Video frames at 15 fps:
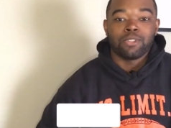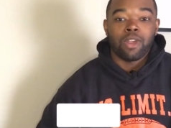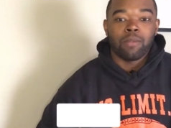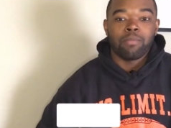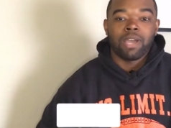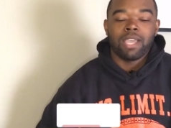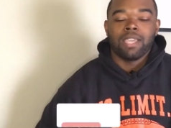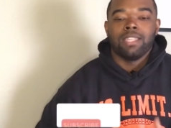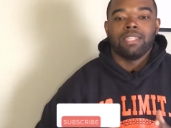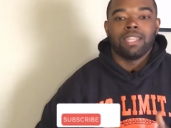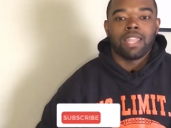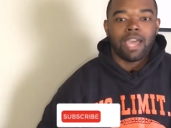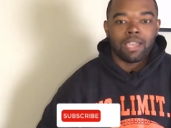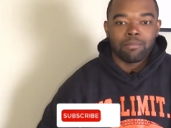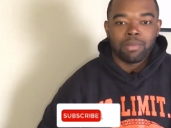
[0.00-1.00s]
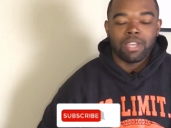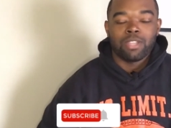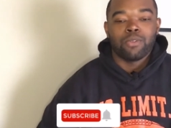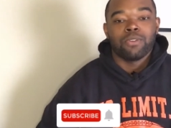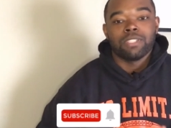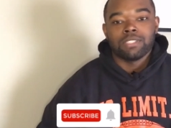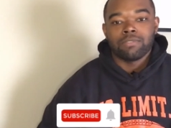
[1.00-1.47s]
by hitting the like button
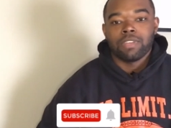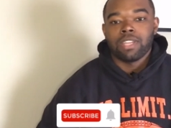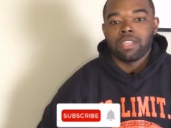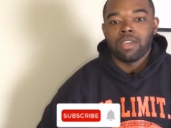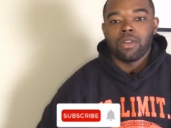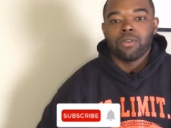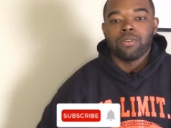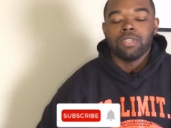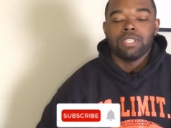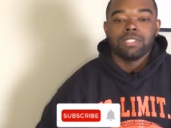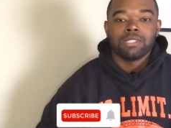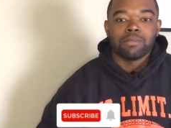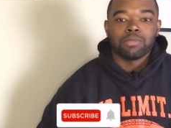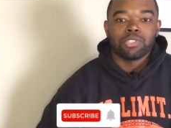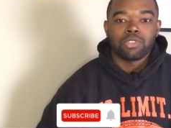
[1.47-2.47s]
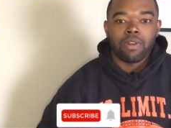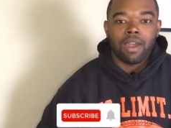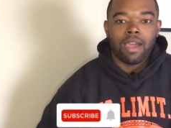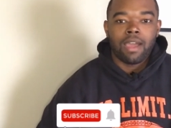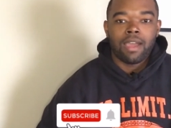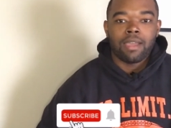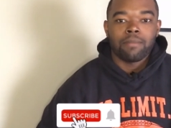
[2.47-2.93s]
on this video,
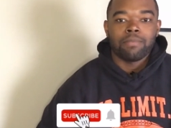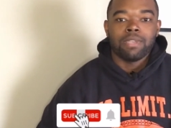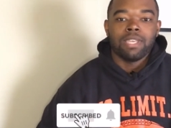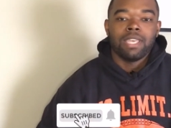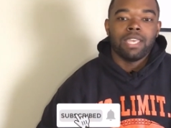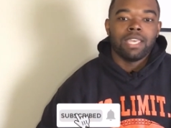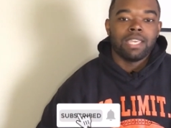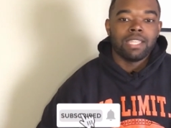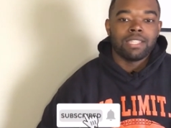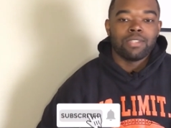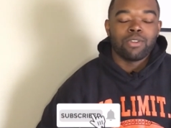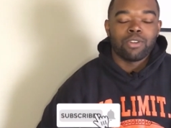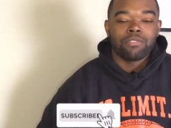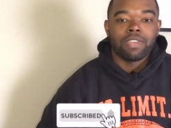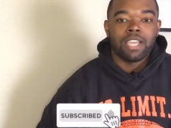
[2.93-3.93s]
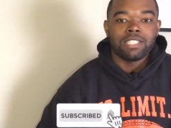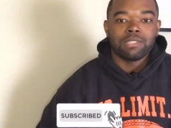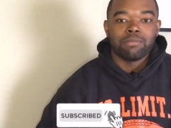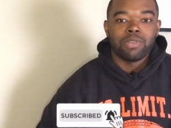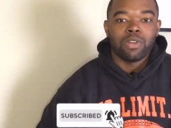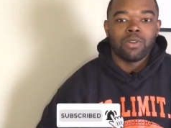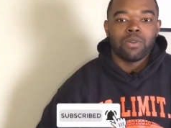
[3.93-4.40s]
subscribe, and hit the notification
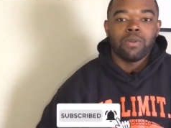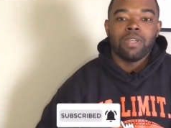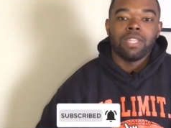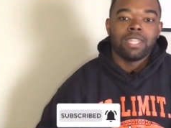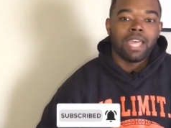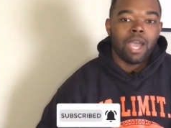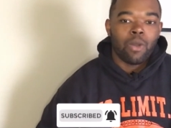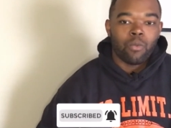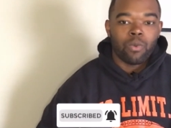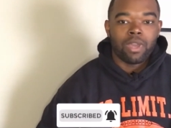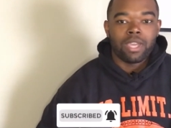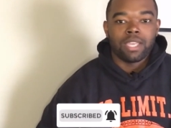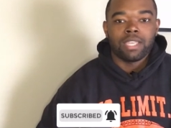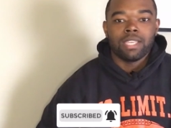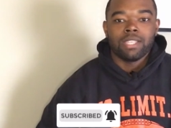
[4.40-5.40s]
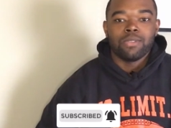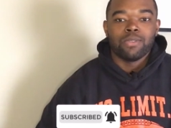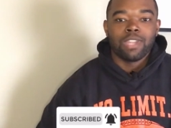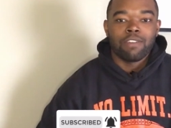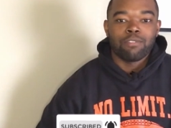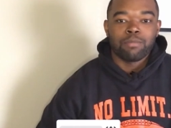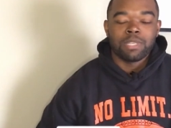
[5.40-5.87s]
bell. That way you
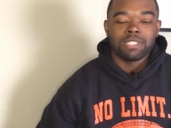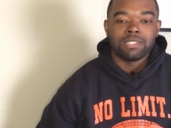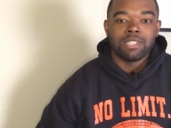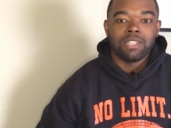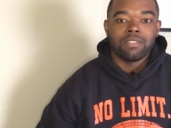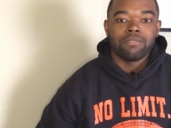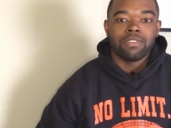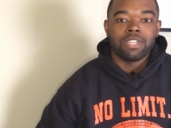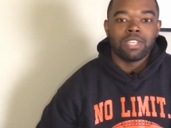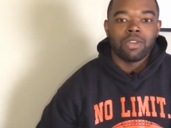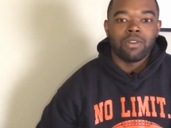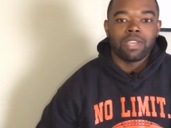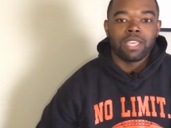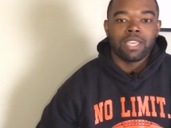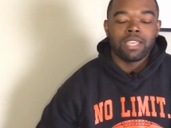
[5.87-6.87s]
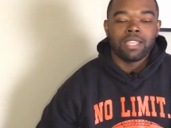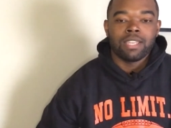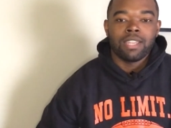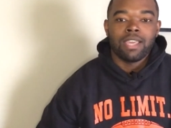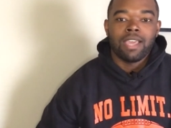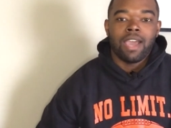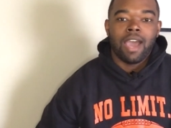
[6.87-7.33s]
never miss another video again.
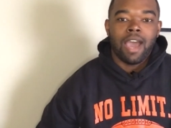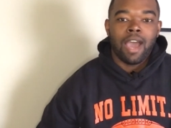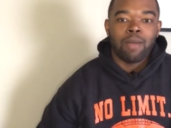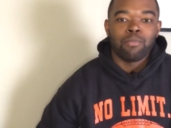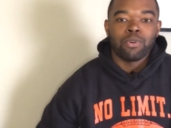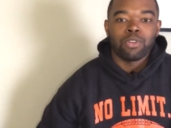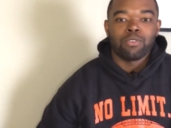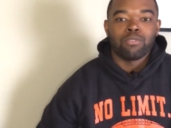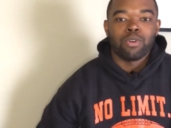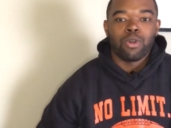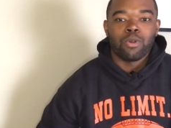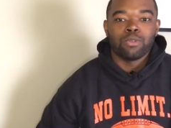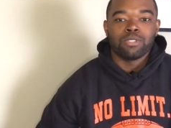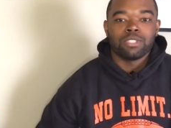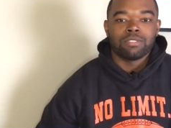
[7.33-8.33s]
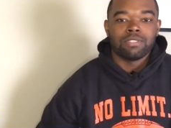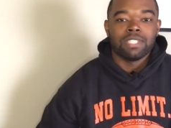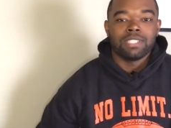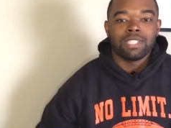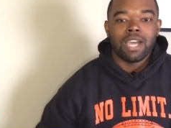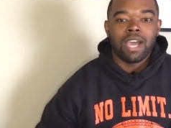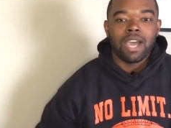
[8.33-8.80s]
I'm on the road to
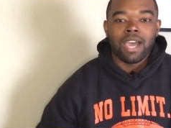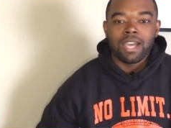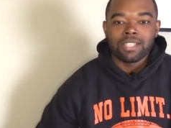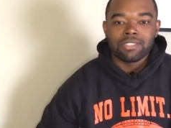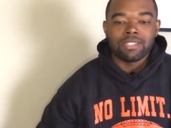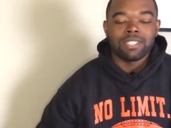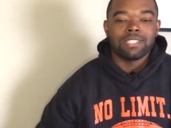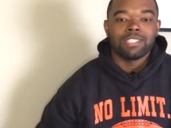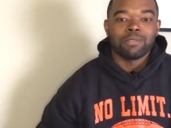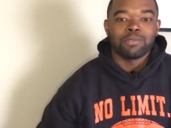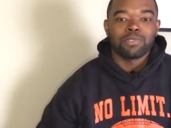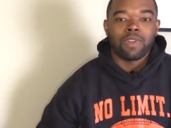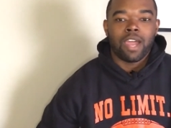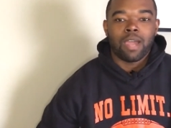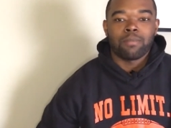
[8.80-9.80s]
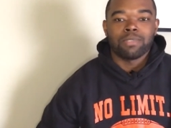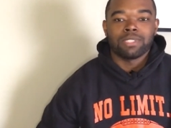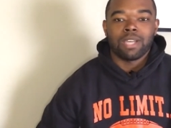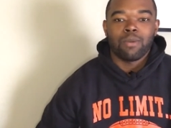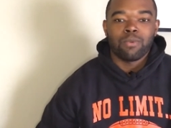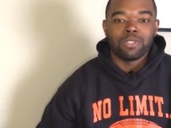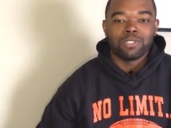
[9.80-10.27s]
reach 100 subscribers.
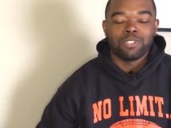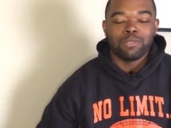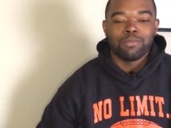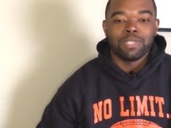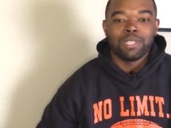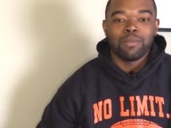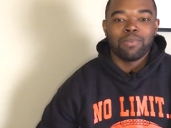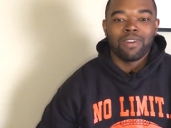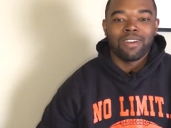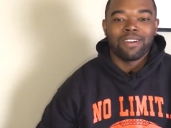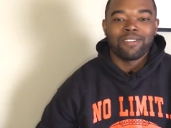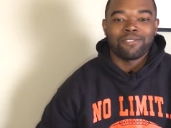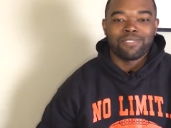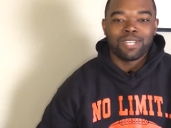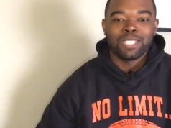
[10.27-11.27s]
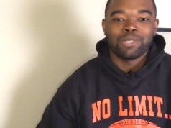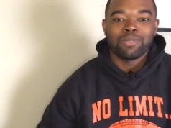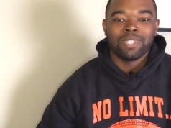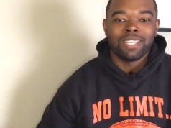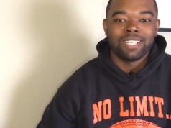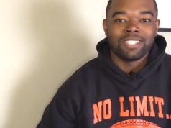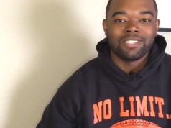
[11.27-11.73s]
I want you to be a part of the first
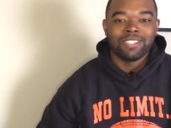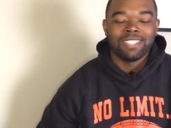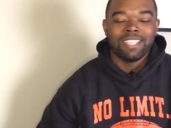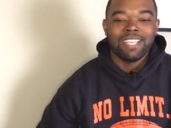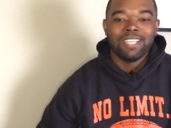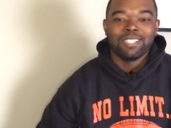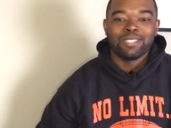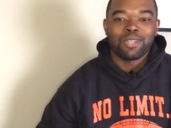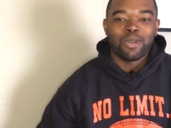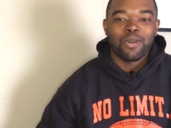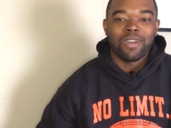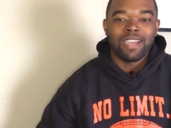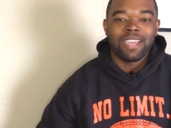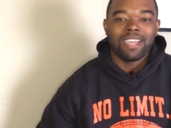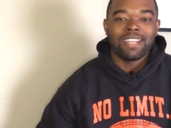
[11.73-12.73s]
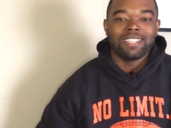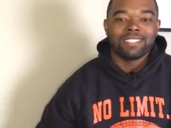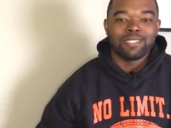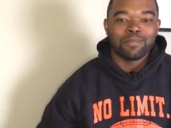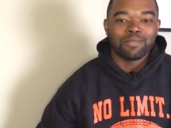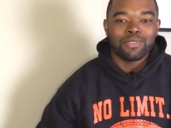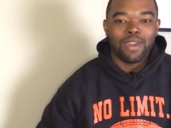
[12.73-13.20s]
100. So go ahead and
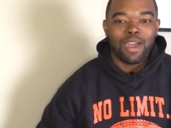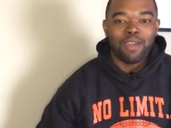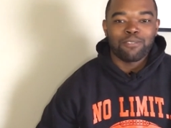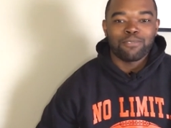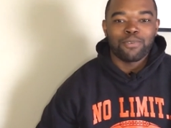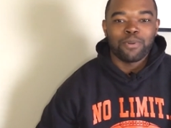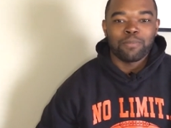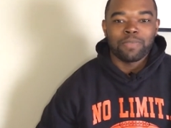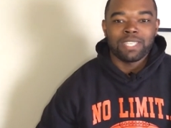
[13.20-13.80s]
subscribe for me